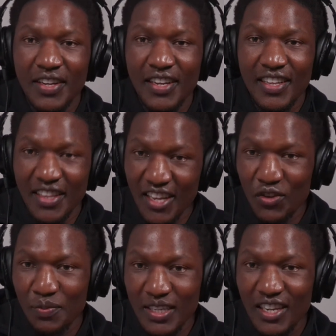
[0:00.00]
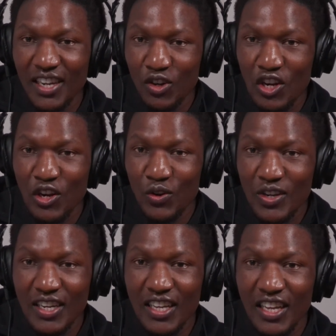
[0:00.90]
then you better not look
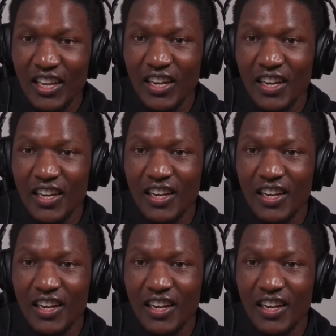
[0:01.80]
in